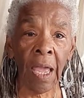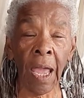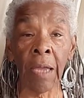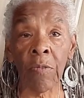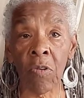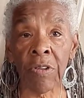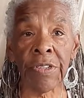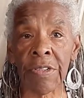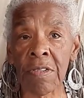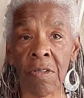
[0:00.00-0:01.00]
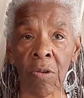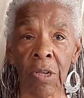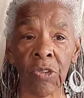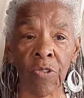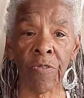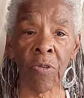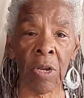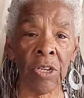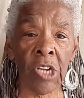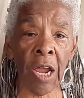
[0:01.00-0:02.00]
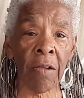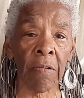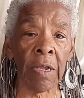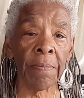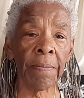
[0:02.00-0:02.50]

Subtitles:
And of course, this is only a 240 Jackery.